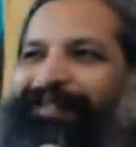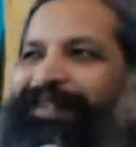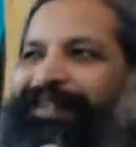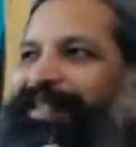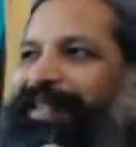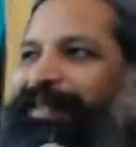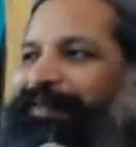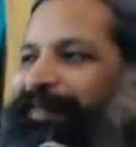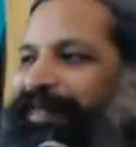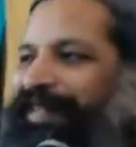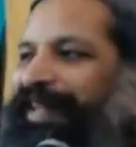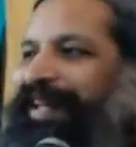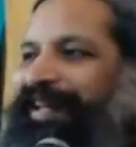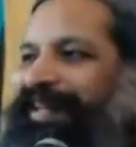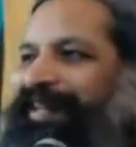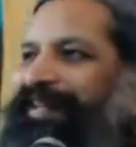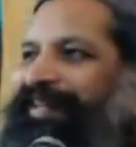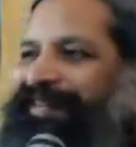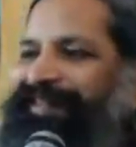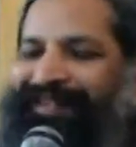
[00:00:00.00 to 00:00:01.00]
with some
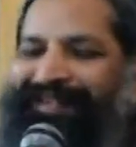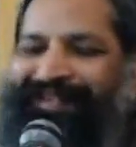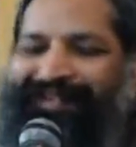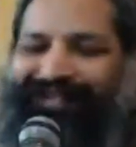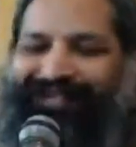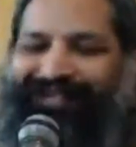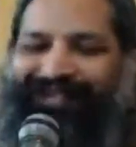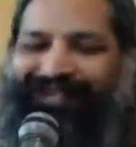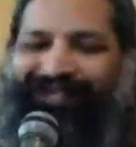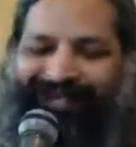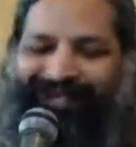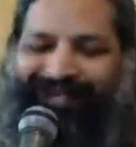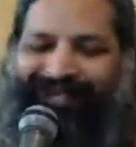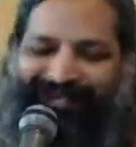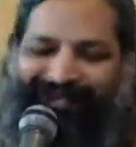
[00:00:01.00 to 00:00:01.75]
sect and so on.